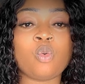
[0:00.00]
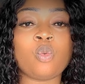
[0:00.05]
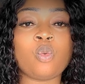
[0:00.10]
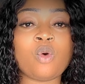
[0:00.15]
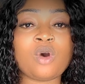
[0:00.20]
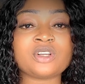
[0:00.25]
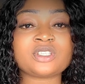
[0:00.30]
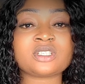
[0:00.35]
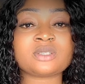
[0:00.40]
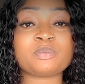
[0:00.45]

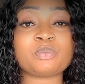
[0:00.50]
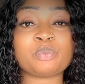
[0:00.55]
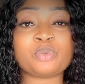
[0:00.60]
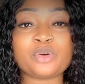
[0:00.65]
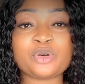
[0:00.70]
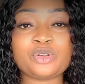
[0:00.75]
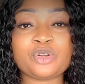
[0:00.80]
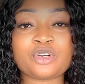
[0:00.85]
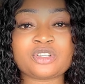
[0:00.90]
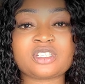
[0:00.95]
what
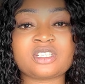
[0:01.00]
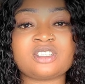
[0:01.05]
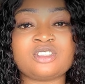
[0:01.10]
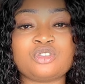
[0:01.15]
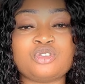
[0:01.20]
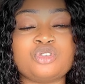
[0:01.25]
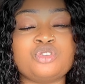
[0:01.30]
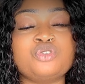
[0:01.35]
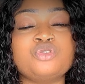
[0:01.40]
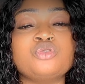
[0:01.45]
products
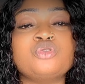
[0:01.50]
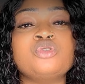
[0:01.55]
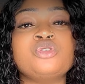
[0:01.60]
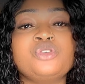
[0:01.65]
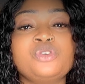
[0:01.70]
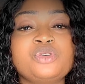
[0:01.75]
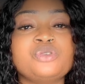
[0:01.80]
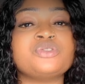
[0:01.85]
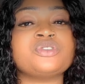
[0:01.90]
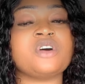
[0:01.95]
do you
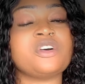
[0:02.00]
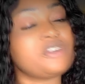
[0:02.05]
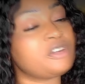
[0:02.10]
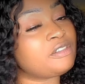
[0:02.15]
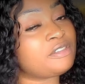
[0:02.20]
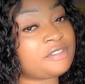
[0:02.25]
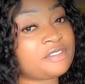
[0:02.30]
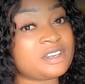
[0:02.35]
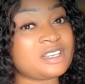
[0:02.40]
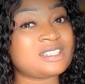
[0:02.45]
use on your
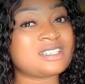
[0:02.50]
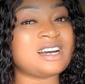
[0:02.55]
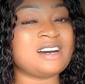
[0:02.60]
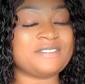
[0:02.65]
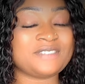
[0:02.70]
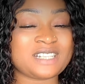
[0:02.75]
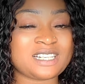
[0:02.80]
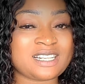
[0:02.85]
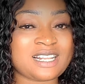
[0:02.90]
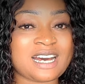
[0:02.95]
face
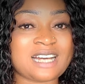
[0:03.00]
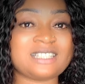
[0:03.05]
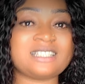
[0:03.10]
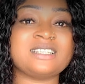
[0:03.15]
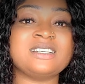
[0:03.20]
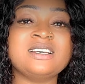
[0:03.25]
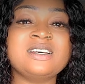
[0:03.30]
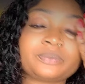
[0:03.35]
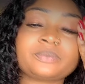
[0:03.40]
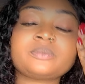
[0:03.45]
after that?
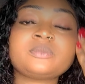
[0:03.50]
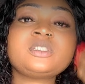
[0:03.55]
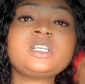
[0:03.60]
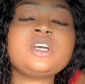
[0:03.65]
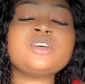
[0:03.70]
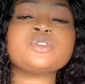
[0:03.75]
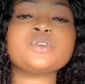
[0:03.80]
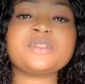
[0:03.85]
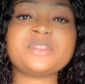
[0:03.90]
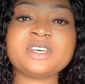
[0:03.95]

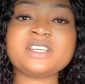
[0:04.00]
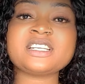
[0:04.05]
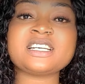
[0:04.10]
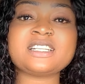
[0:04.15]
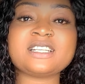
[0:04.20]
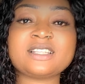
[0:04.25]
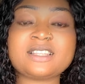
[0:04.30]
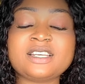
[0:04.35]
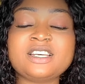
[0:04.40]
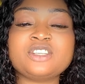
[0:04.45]
So these
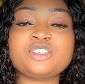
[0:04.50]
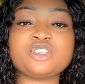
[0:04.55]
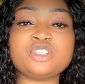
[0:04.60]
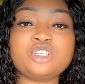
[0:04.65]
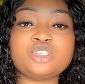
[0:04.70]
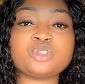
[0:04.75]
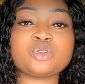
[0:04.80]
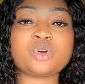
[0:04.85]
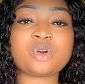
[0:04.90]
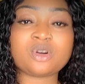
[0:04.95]
are the things
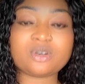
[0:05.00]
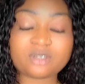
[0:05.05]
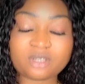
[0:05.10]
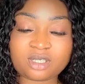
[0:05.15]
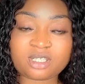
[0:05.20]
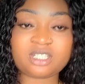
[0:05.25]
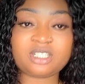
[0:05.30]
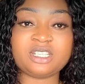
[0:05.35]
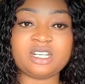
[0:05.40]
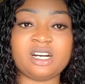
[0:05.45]
you need to
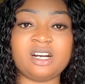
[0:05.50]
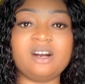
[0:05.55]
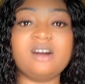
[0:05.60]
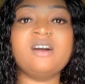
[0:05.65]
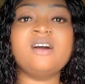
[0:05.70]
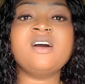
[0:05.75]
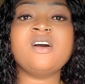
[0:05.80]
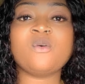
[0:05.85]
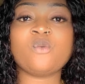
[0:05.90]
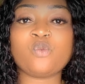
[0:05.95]
consider
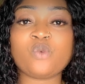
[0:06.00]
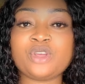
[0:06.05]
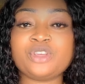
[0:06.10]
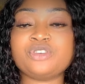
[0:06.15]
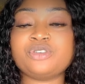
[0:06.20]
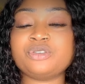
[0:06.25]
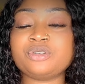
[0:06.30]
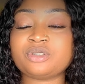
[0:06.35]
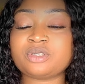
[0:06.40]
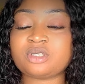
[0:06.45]
when
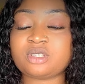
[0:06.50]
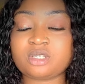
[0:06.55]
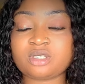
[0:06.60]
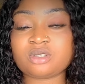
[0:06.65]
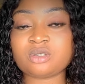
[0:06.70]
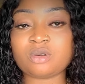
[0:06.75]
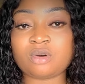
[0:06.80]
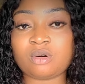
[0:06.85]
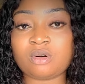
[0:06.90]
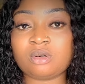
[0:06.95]
you use
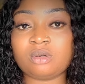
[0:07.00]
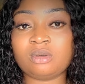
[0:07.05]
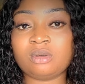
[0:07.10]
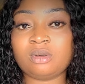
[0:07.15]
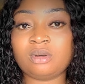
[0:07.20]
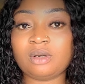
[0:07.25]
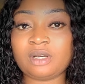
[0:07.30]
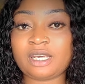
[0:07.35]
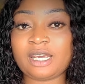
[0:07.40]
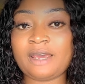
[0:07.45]
Dettol.
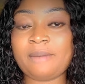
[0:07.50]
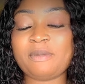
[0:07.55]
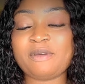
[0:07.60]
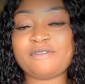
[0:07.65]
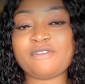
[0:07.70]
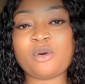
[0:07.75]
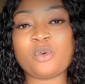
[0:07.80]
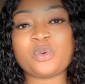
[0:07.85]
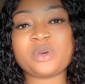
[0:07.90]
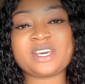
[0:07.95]
Okay,
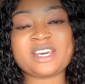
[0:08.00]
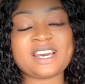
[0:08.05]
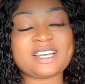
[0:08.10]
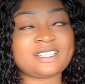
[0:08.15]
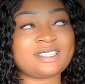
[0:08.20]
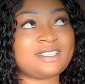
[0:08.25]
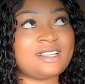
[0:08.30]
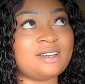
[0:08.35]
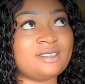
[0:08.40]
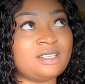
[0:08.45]
before we
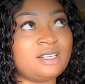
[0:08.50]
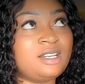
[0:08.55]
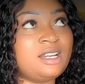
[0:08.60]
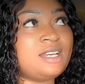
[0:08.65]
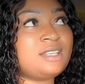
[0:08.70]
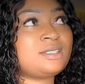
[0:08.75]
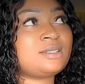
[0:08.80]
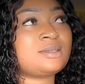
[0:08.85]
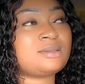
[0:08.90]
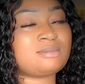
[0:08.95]
get down there,
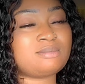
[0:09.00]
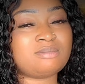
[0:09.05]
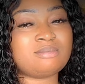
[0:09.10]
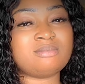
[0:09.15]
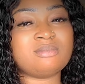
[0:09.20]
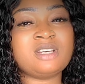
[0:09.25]
let's